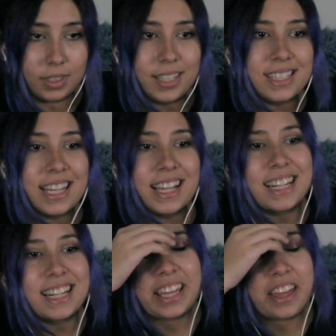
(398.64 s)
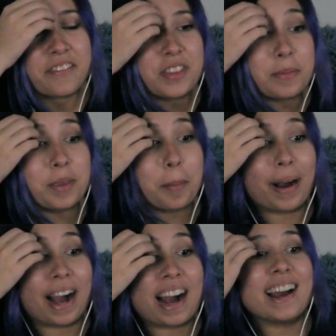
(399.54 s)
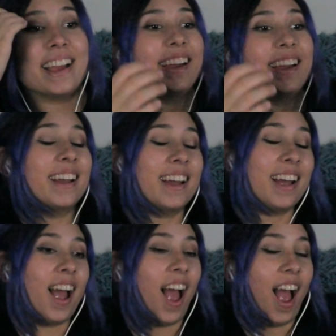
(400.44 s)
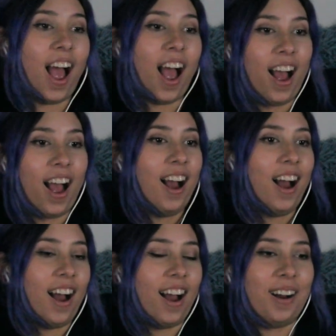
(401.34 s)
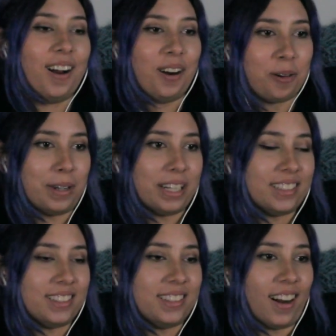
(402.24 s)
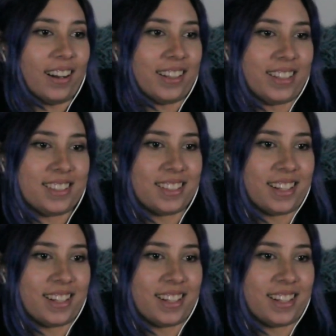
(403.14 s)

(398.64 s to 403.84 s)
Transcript: Is he gonna give them the pie? Oh my god, he's an